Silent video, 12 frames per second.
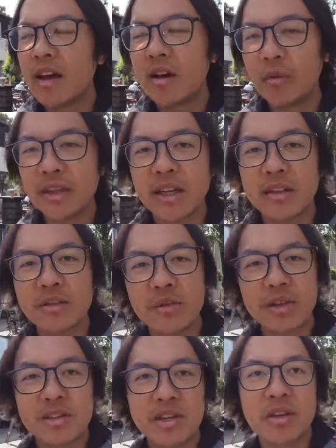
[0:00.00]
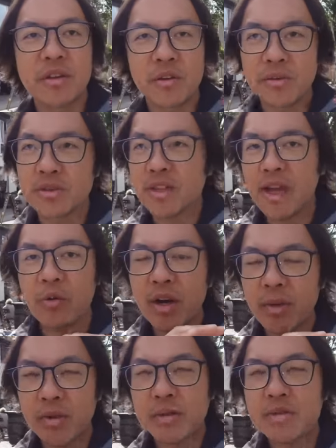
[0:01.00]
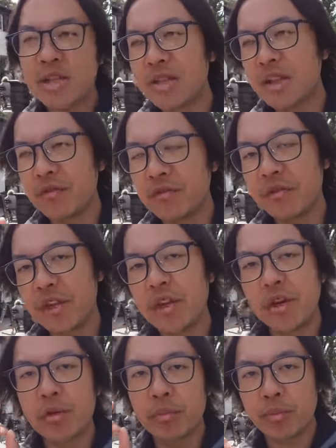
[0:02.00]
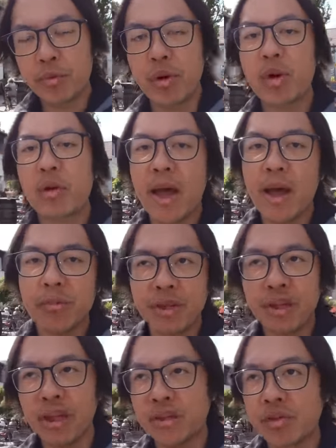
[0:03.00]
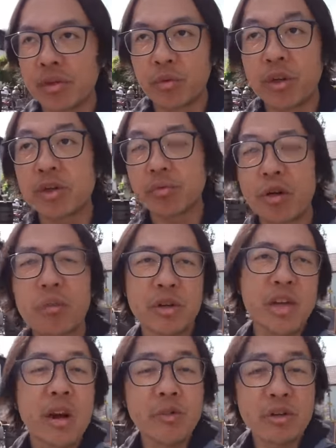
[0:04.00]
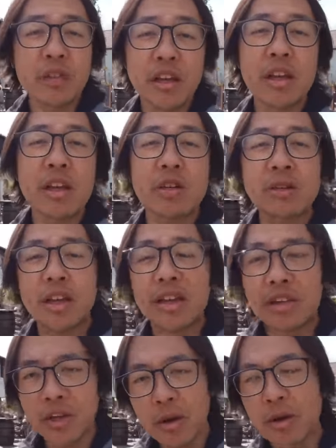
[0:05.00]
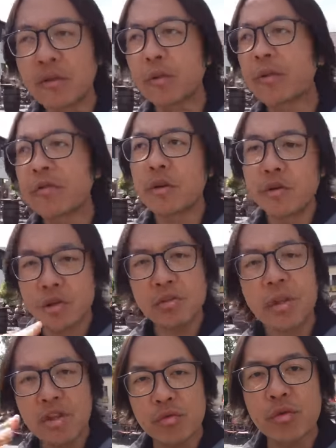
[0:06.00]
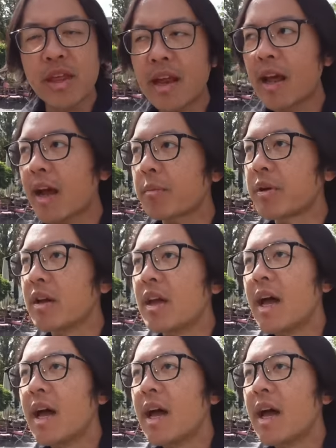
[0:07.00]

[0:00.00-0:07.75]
Uh, one thing I do want to say though is that when I'm using the Video Pro application, which pretty much every video uh, coming from the phone should be through that app,